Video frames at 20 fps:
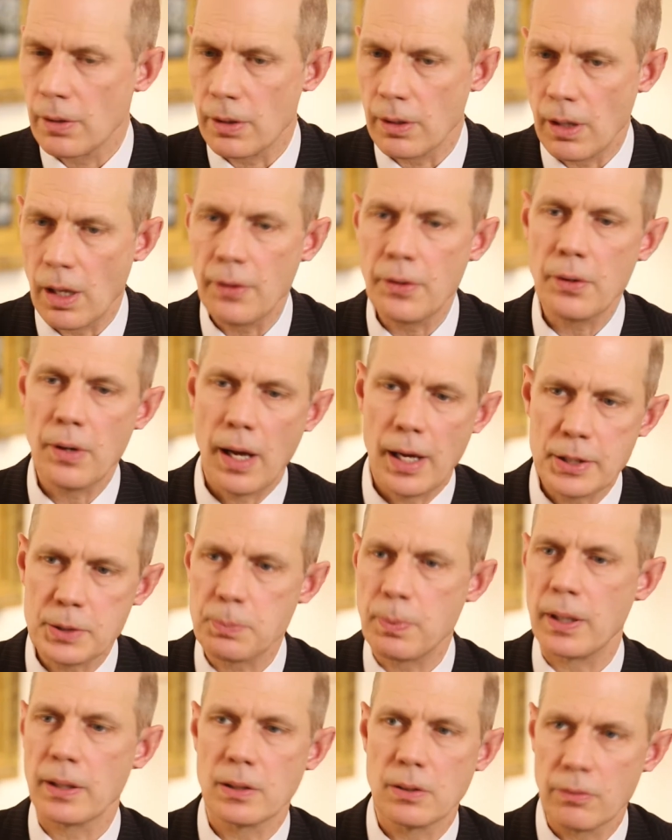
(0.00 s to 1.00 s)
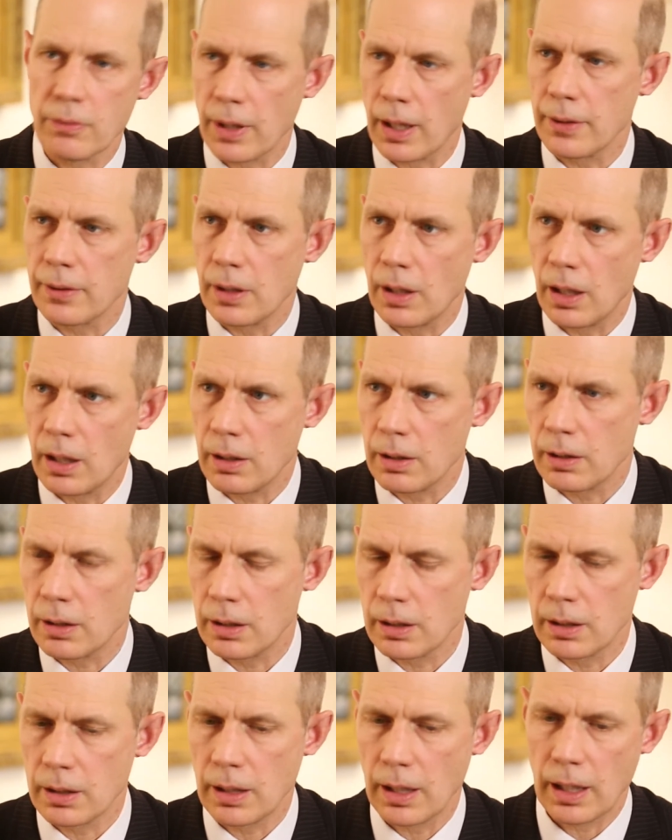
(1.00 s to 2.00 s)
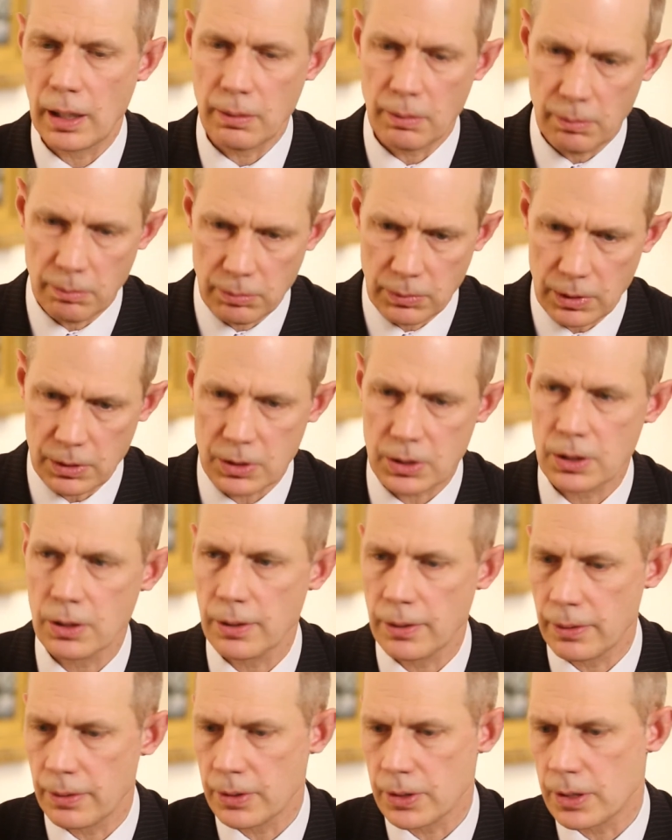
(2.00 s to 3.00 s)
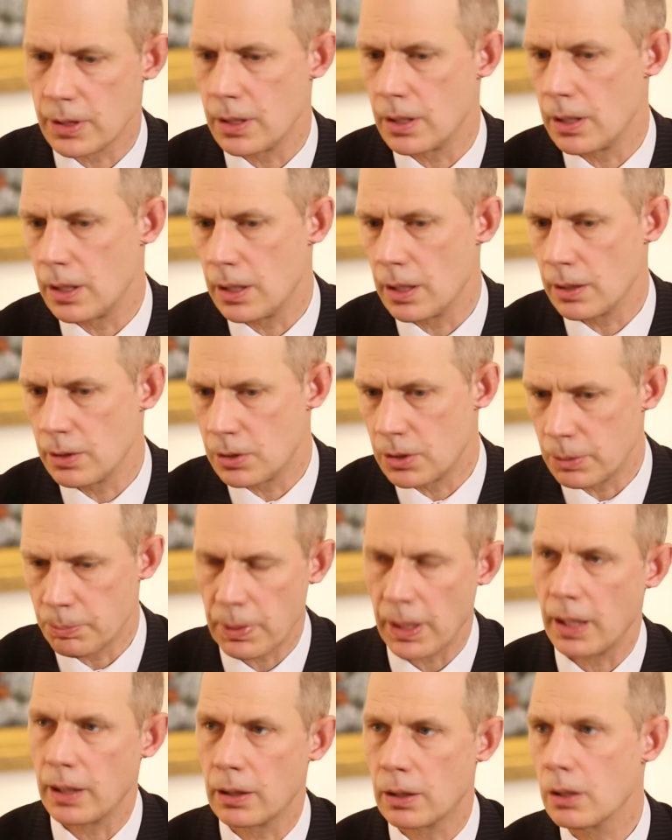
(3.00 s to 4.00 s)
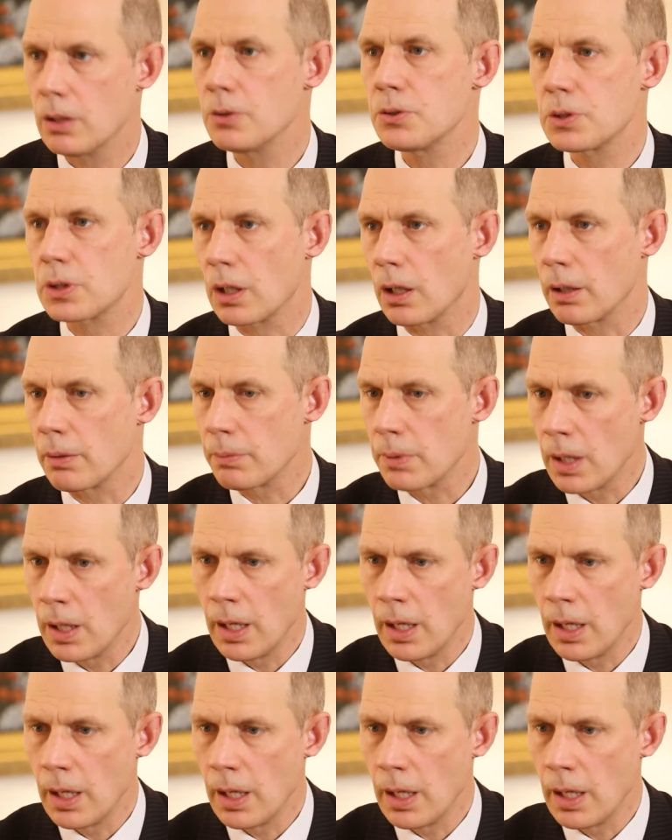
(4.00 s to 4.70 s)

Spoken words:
The other aspect of that concerns the Japan Coast Guard